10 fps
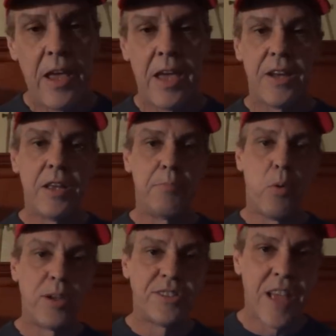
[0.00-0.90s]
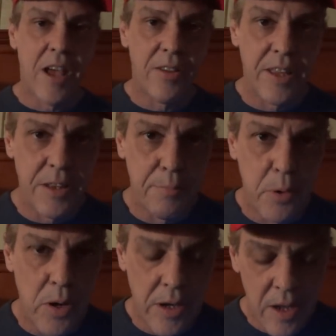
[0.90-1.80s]
and he points out in the
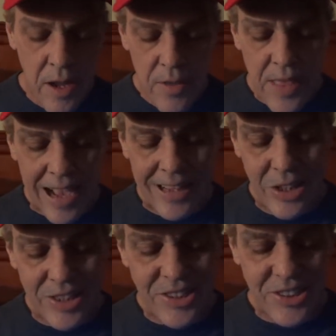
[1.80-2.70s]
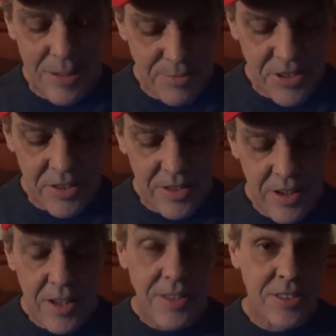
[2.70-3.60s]
book that Glenn Simpson
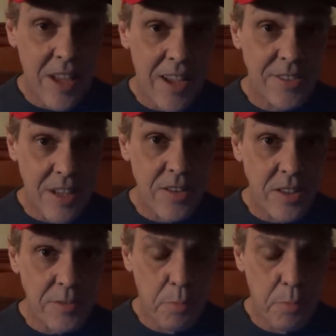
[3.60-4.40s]
says in this